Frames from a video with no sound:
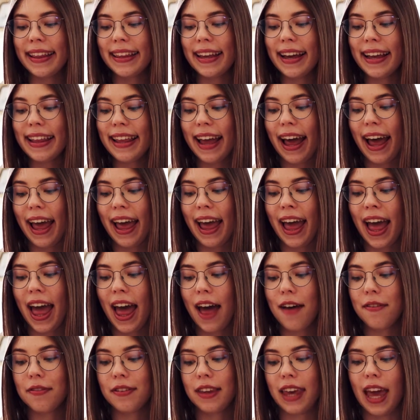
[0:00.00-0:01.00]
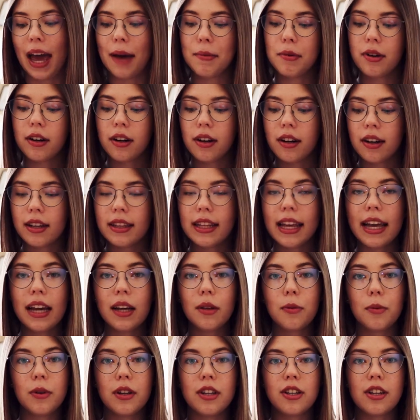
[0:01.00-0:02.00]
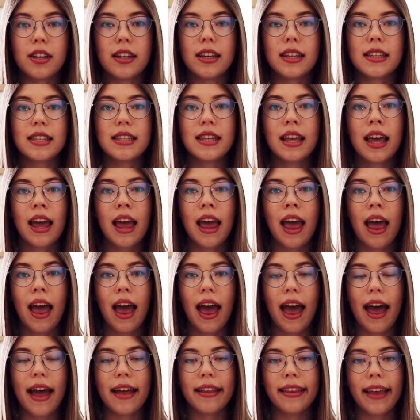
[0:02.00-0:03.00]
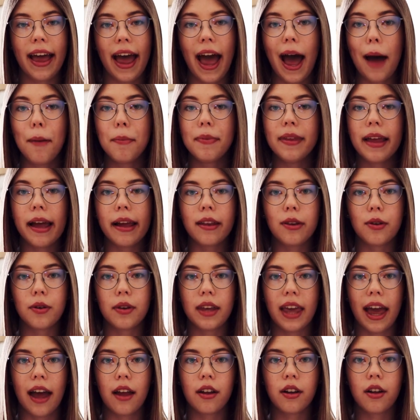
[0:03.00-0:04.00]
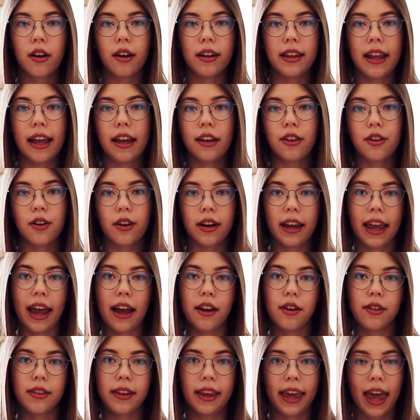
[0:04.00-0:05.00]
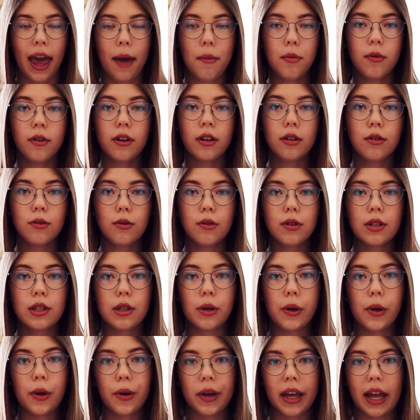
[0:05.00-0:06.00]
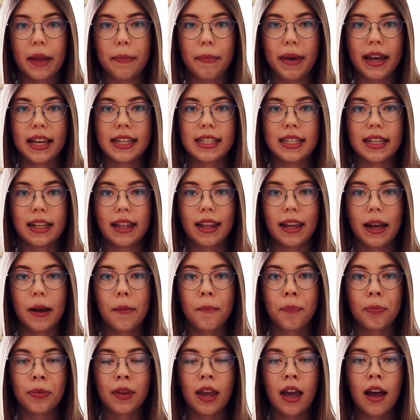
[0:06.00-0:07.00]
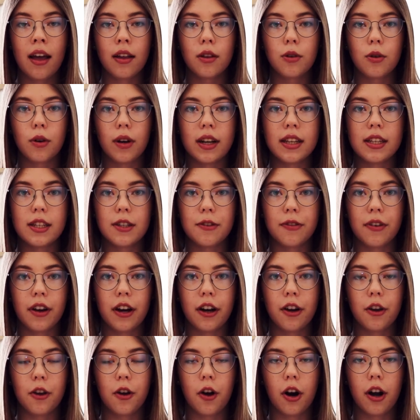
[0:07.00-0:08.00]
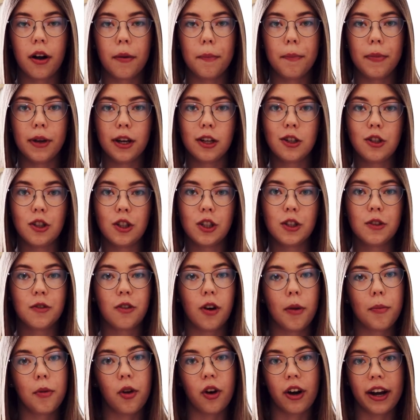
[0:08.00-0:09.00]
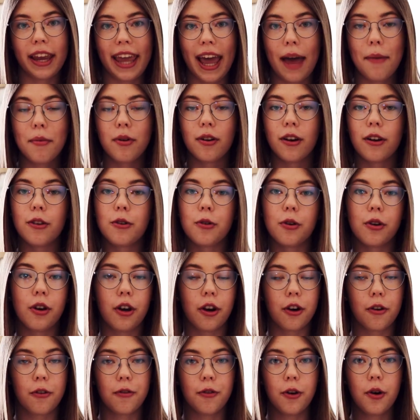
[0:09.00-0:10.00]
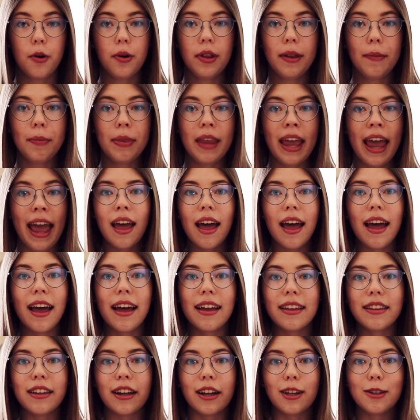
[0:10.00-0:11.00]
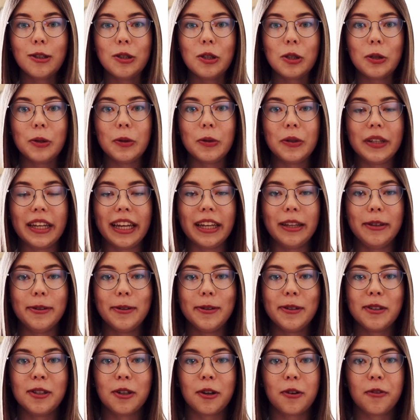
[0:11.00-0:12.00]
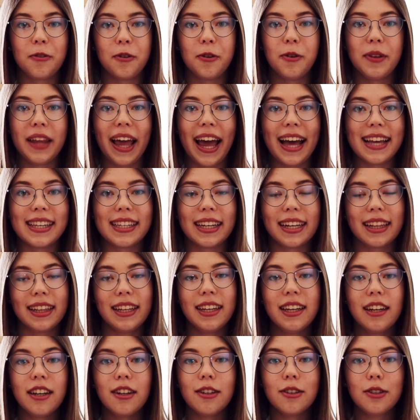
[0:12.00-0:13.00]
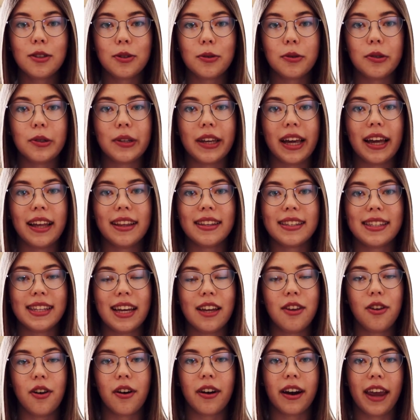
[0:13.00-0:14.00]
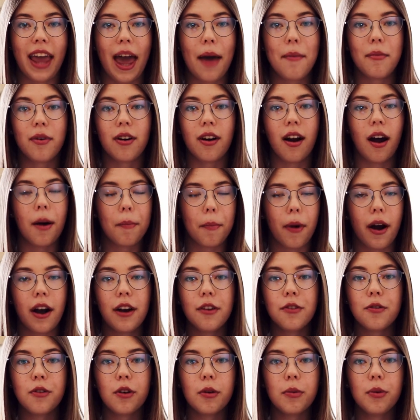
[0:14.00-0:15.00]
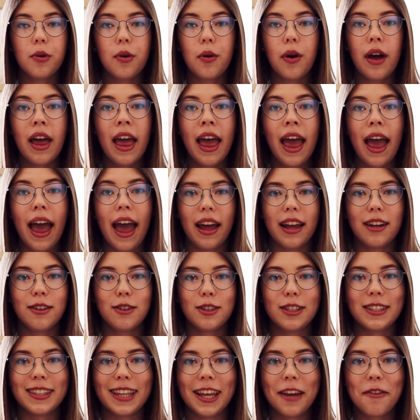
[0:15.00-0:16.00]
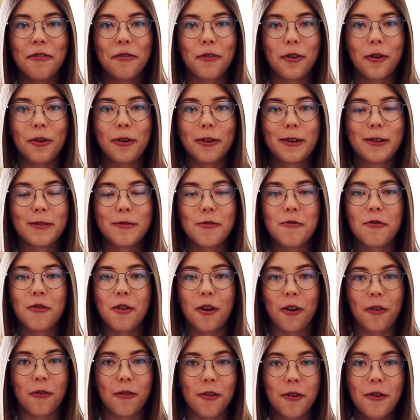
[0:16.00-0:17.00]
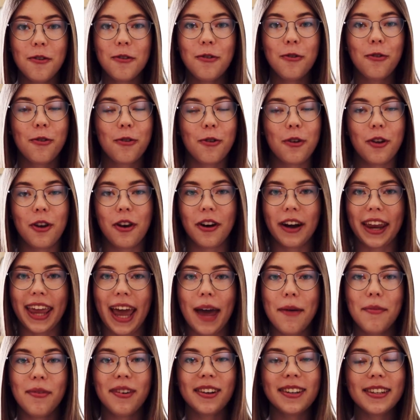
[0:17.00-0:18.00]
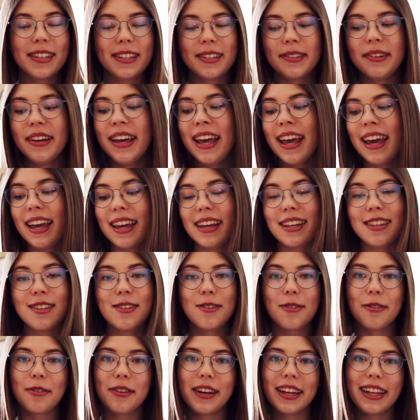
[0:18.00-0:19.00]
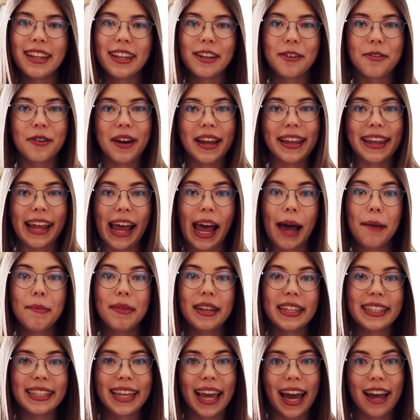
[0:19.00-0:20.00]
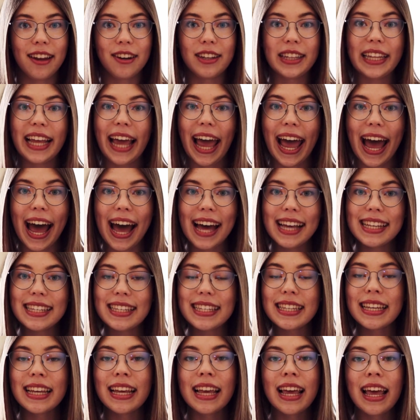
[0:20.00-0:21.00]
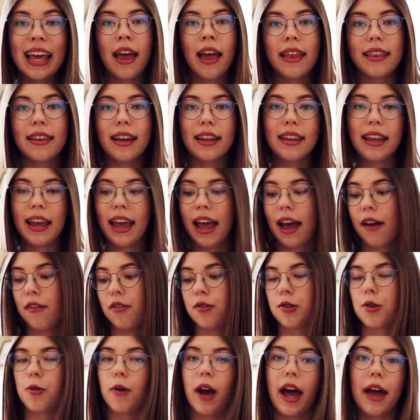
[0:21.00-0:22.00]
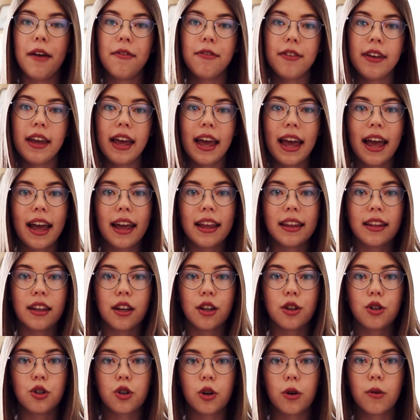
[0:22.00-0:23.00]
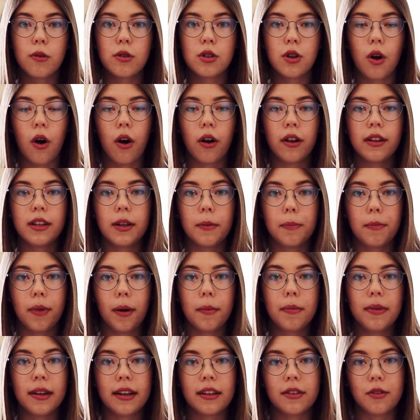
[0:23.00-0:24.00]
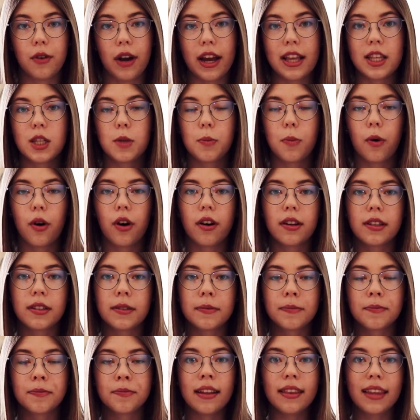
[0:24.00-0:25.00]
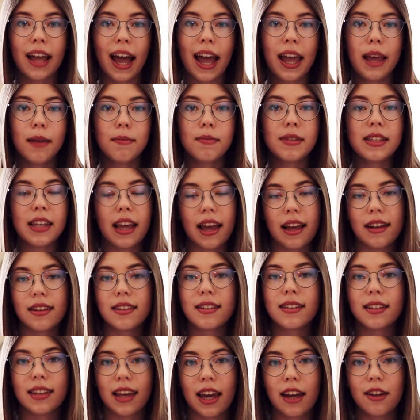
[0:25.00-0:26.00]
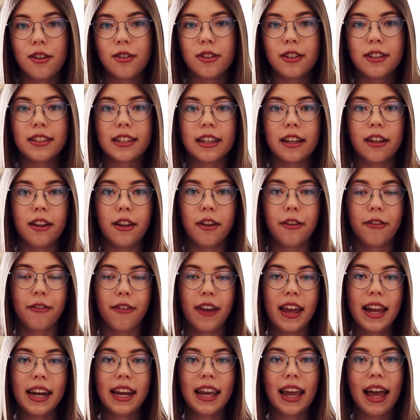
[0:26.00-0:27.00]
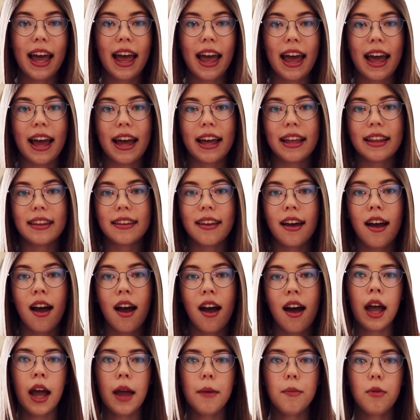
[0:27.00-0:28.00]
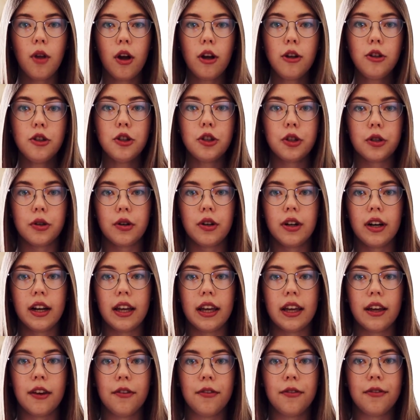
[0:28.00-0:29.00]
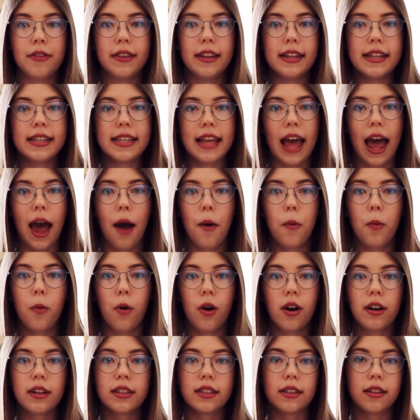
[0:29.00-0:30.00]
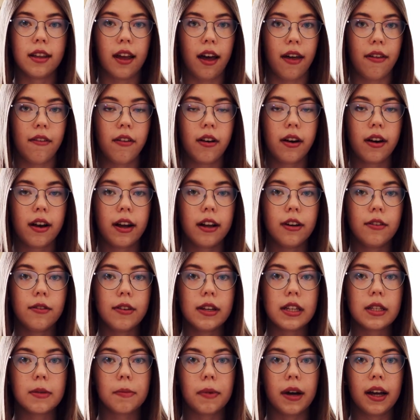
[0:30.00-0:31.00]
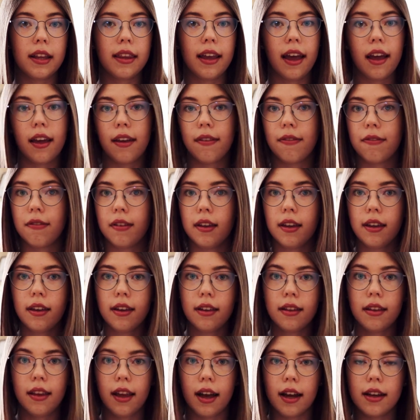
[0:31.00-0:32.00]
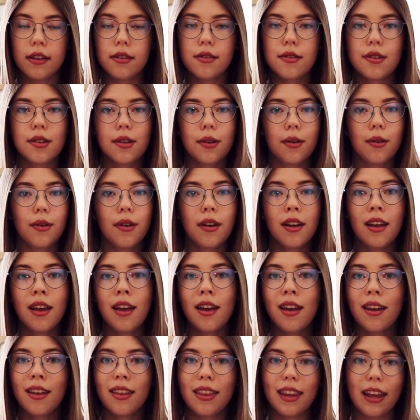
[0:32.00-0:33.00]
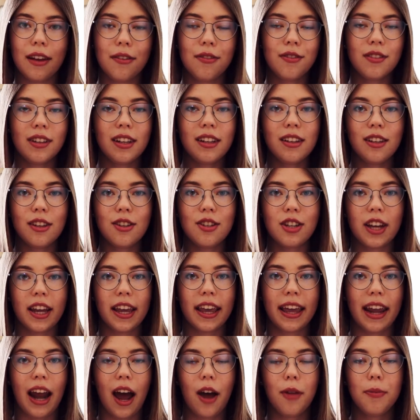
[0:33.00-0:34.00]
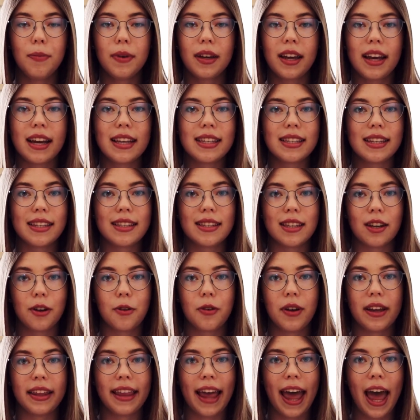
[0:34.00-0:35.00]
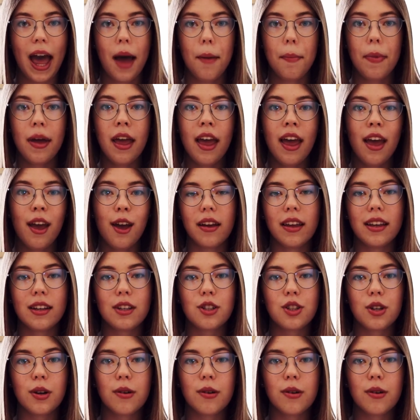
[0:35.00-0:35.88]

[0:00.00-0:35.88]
Then I have Camera Connect, which is an app that you can connect your Canon camera to, so you can basically transfer your pictures from your camera to your phone. And also you can use your phone as a clicker, so you can set your camera apart from you and just take photos with your phone through your camera, so it's a really great app that Canon has. Then I have Traffic, and it shows all the public transport times and schedules in Lithuania, and I'm not sure if this app works in other countries, but I think it does. So Definitely check it out because it's a great app. It